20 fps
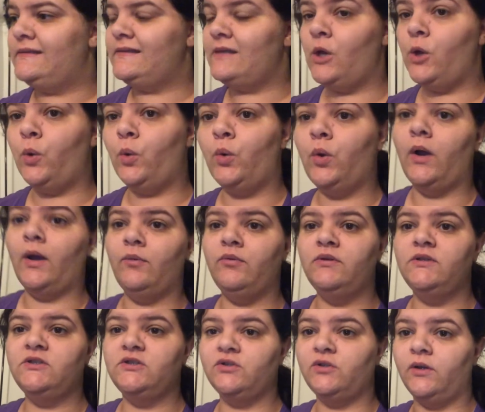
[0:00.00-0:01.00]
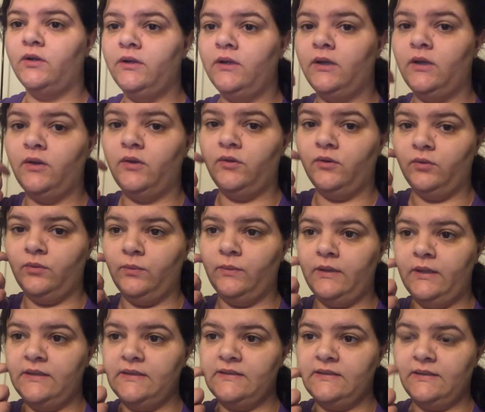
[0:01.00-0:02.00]
So I was scrolling through
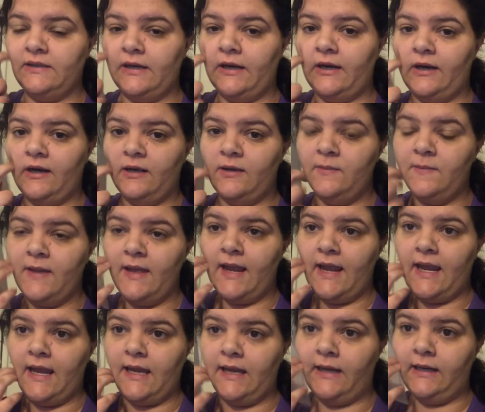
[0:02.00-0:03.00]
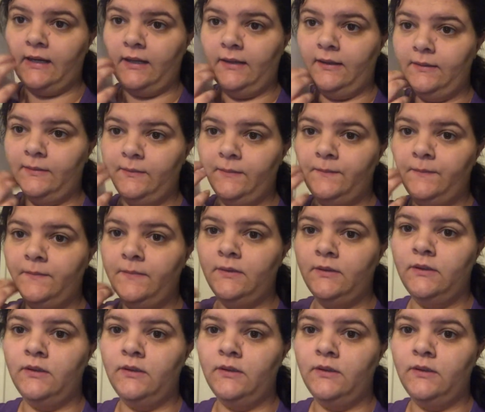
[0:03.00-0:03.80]
Instagram and um.